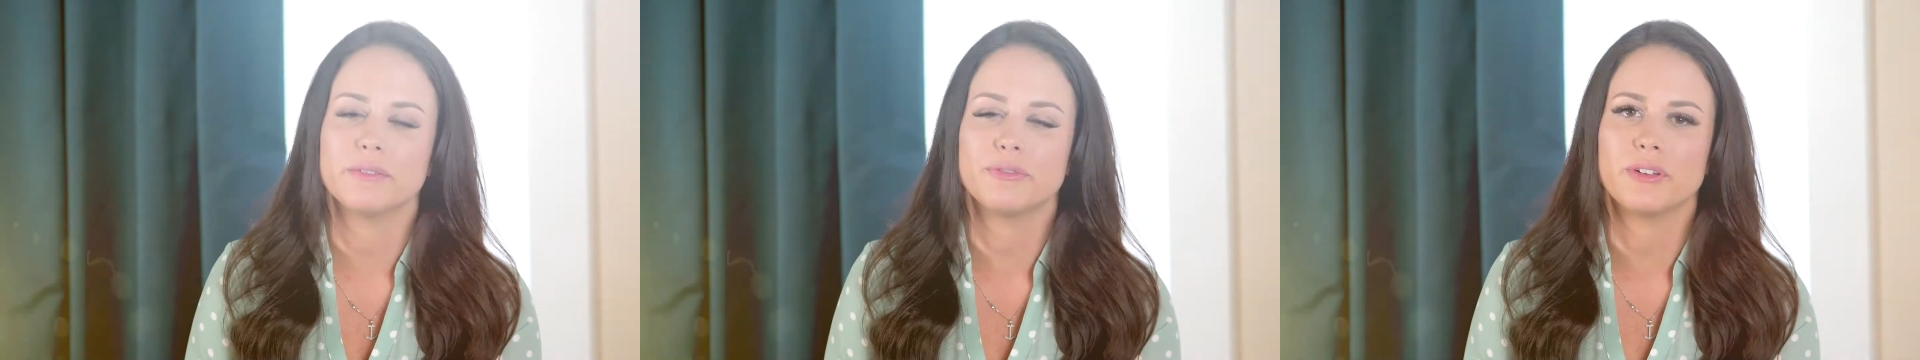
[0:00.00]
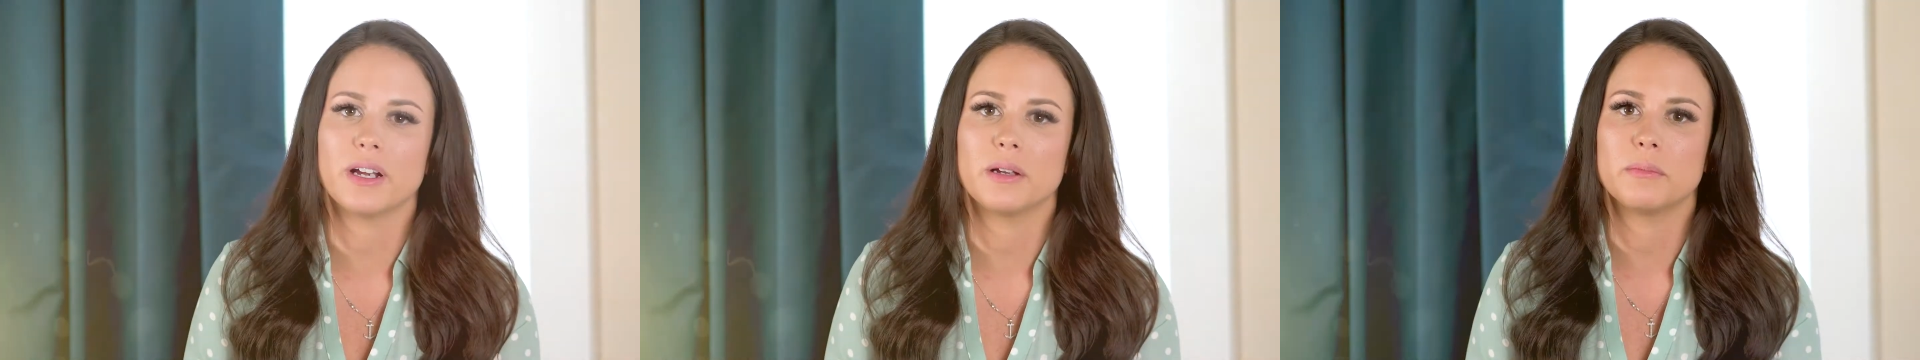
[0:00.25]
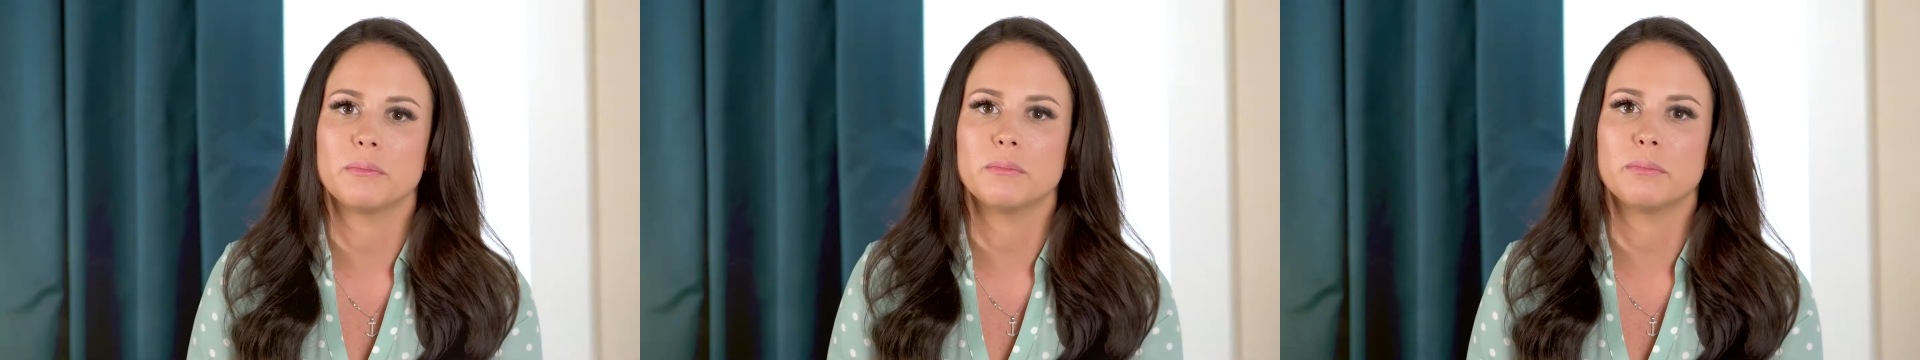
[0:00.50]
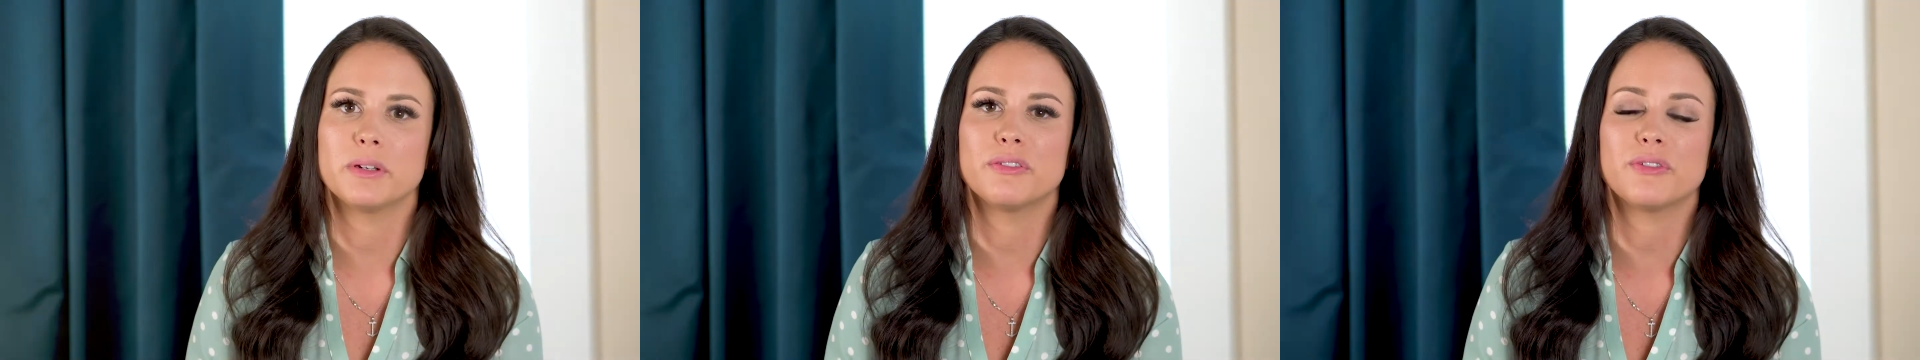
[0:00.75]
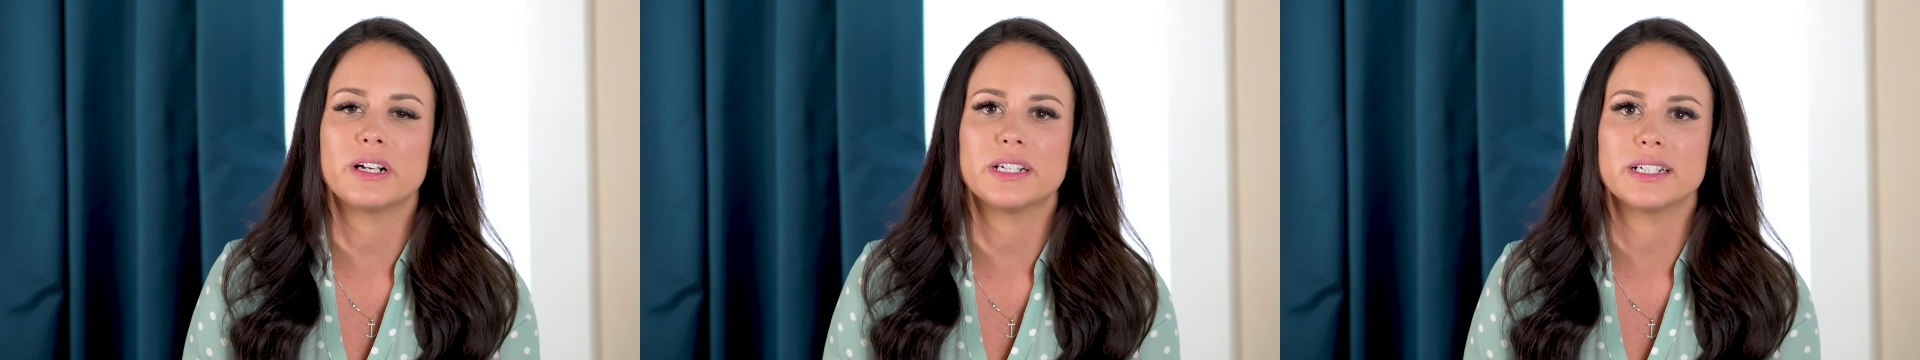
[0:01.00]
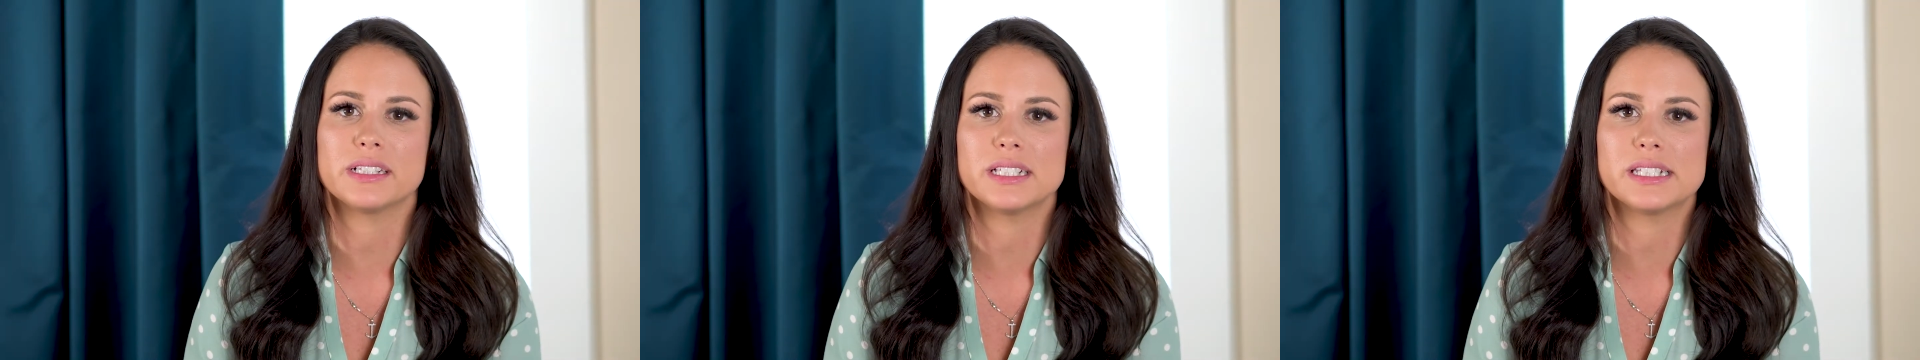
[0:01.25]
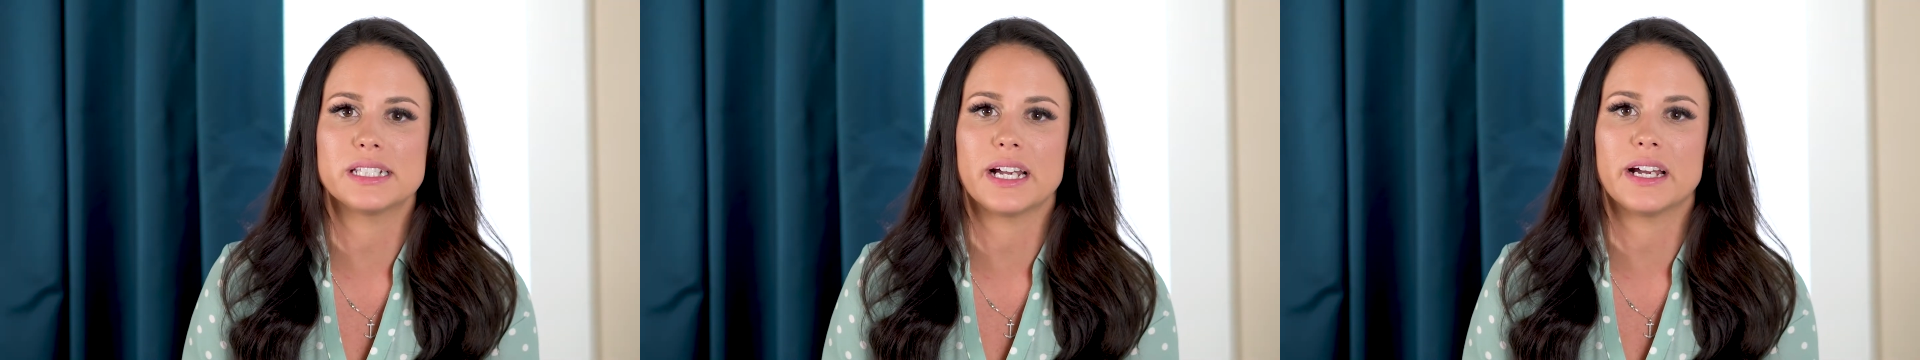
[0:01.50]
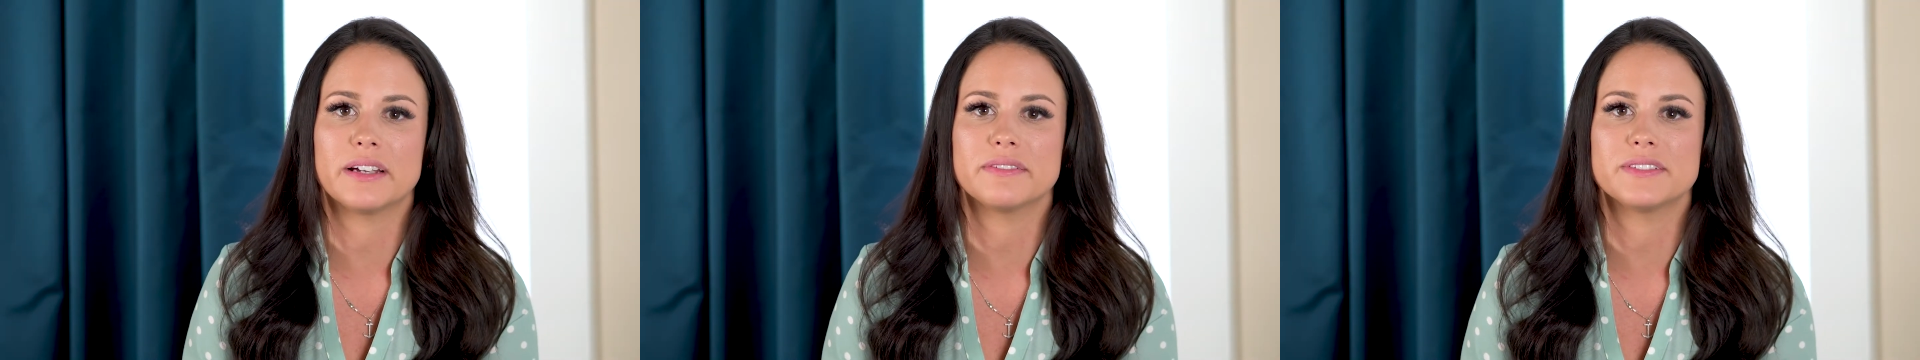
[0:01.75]
from befriending the
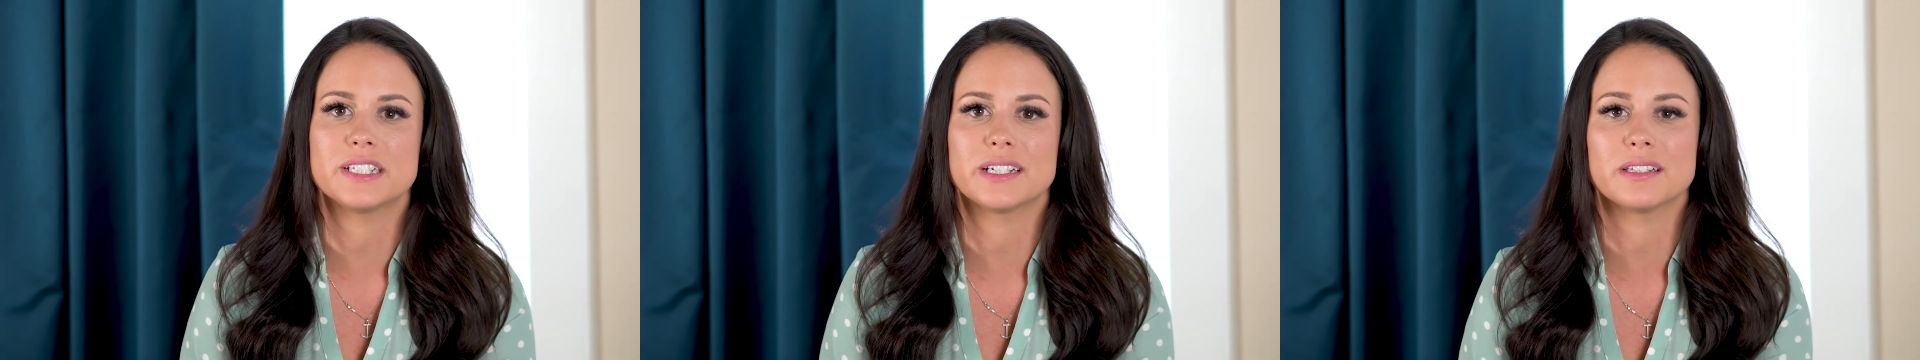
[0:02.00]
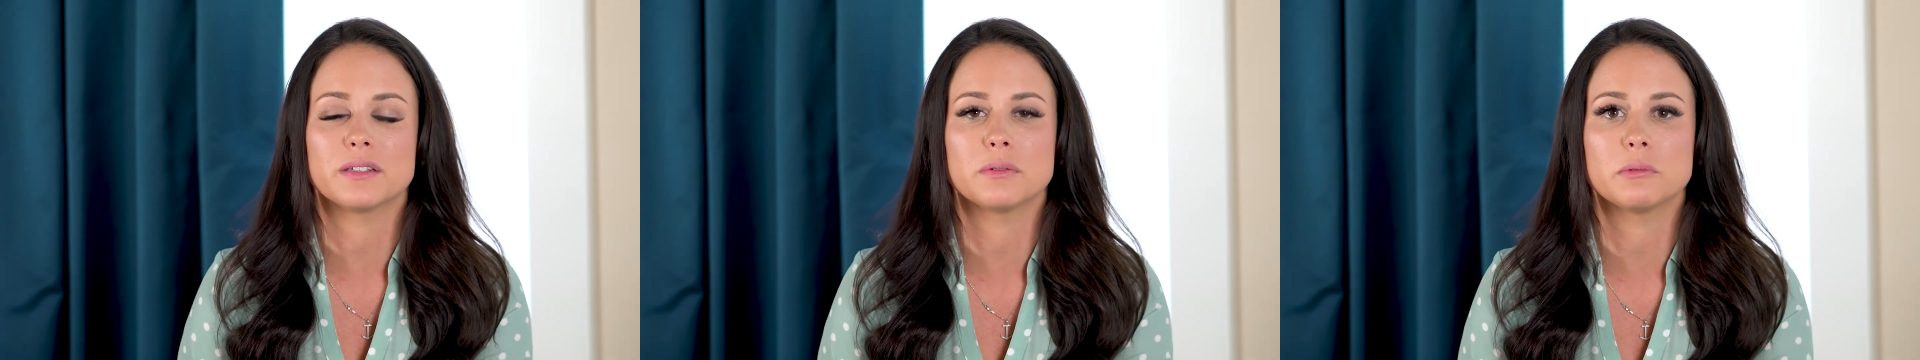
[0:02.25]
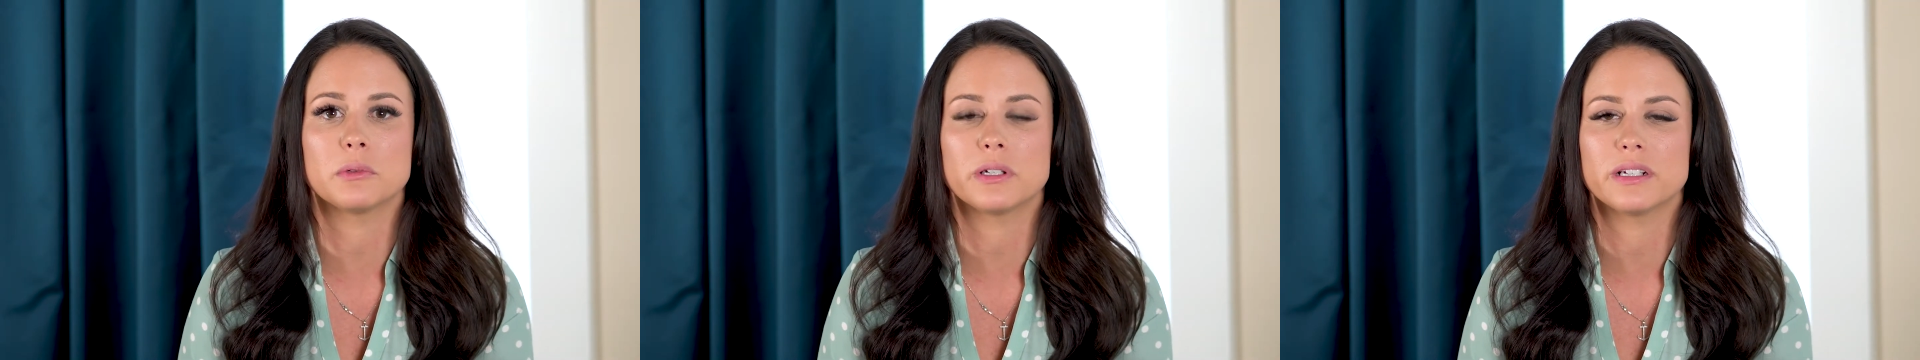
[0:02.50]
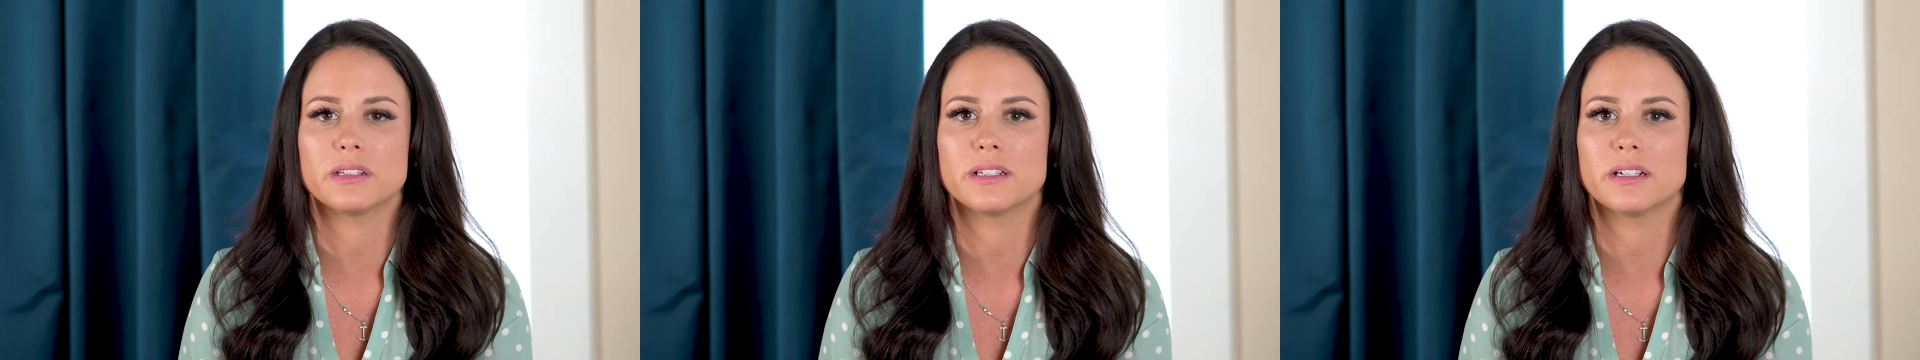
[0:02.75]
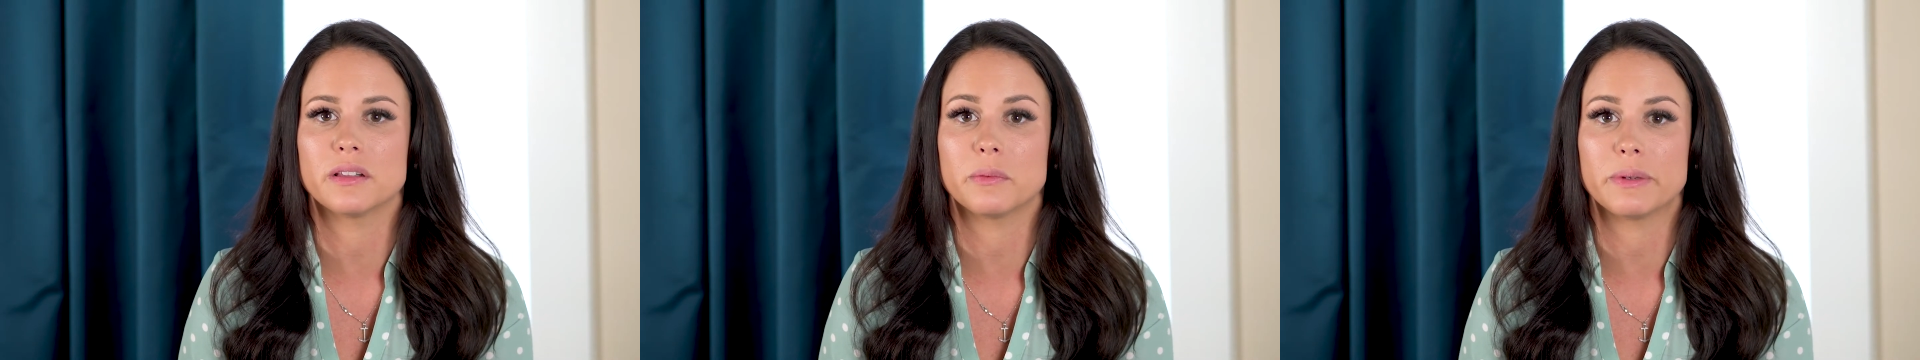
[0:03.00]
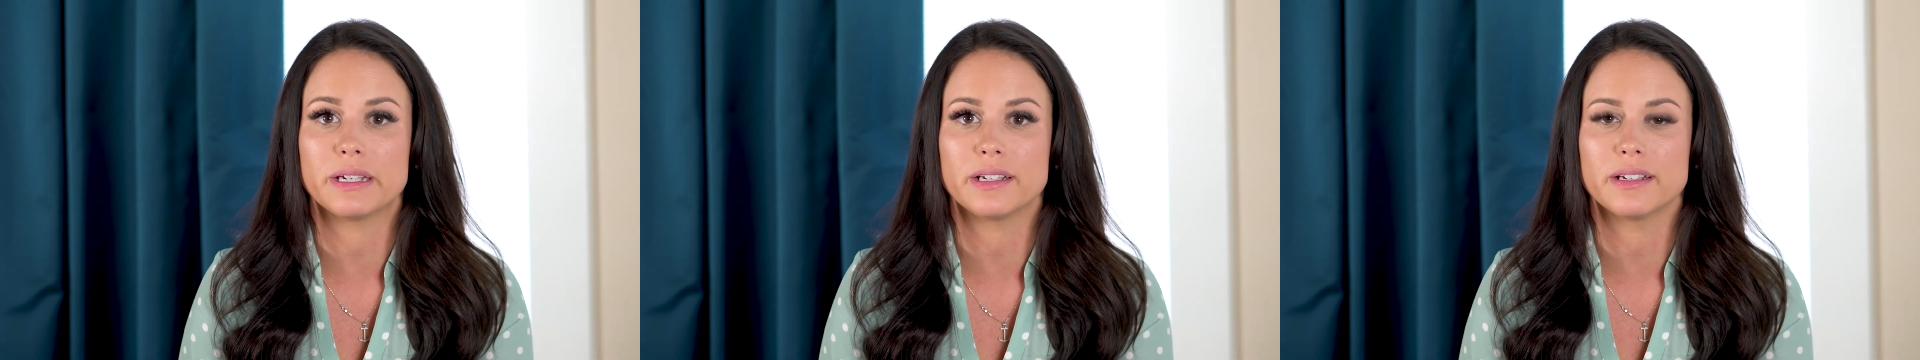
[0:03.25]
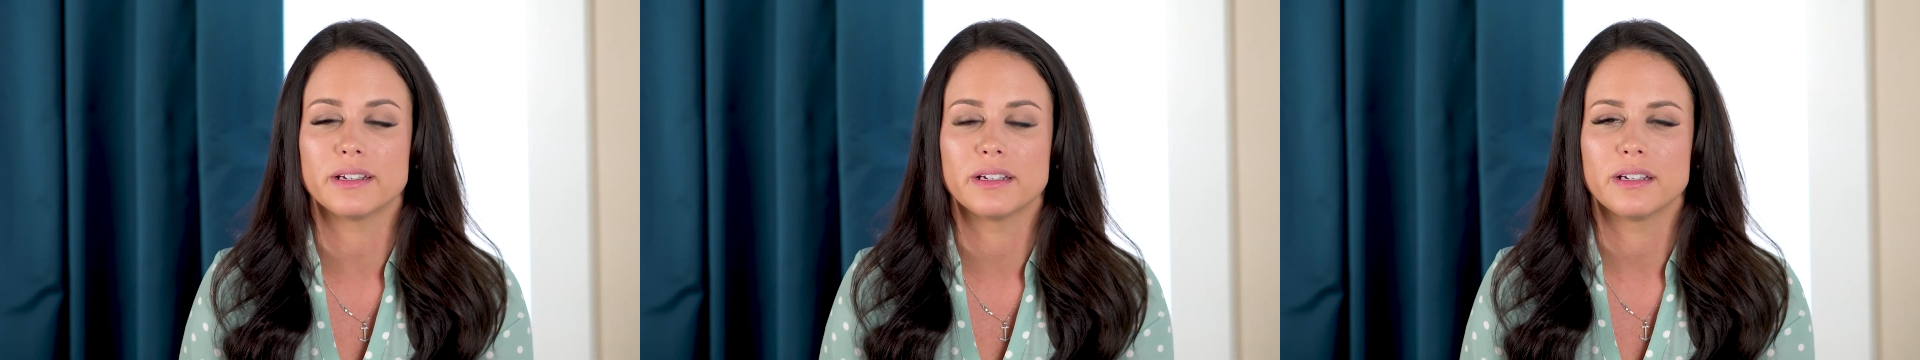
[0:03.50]
staff to get the reward at the end of the week.